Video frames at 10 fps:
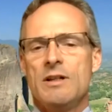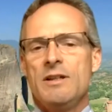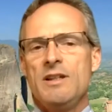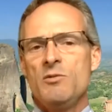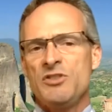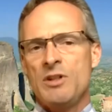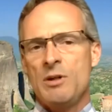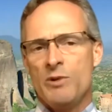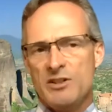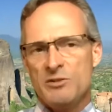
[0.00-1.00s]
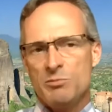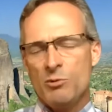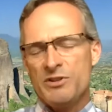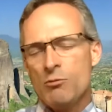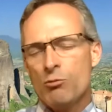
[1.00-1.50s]
in some ways. But
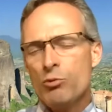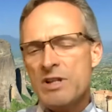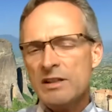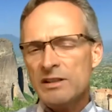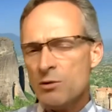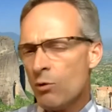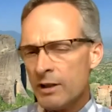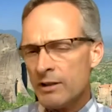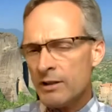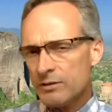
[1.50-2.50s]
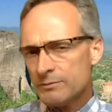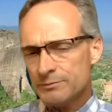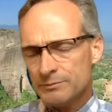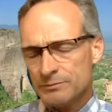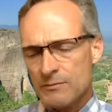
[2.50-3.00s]
what they really want
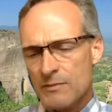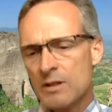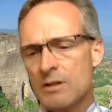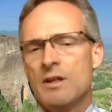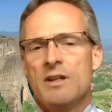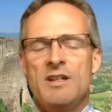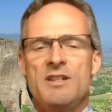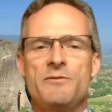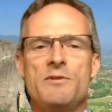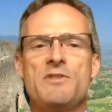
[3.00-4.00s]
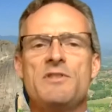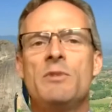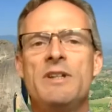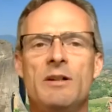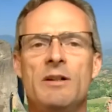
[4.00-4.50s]
is for
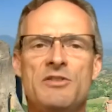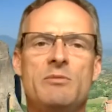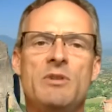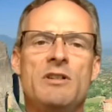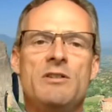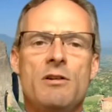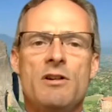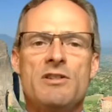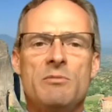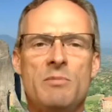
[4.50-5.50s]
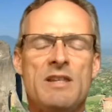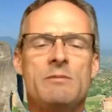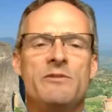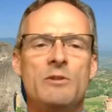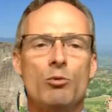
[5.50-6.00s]
somebody else to be in charge and make
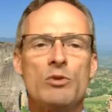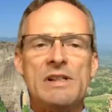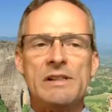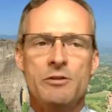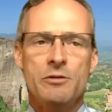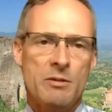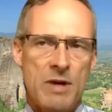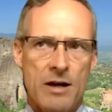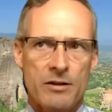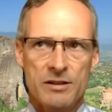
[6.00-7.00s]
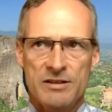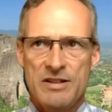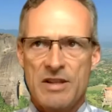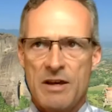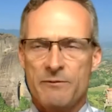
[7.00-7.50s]
them feel really good about it. And
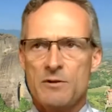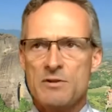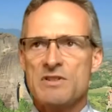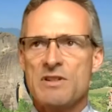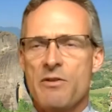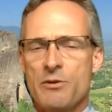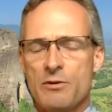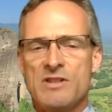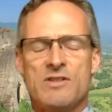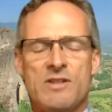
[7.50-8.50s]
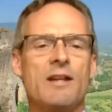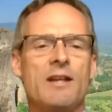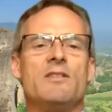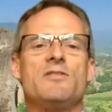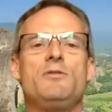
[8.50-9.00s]
then that first 30
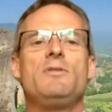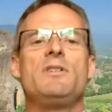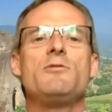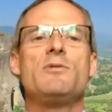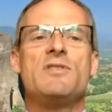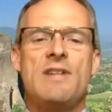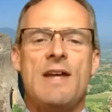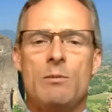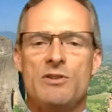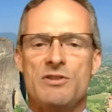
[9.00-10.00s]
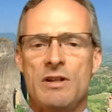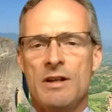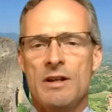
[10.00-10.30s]
seconds, you get to establish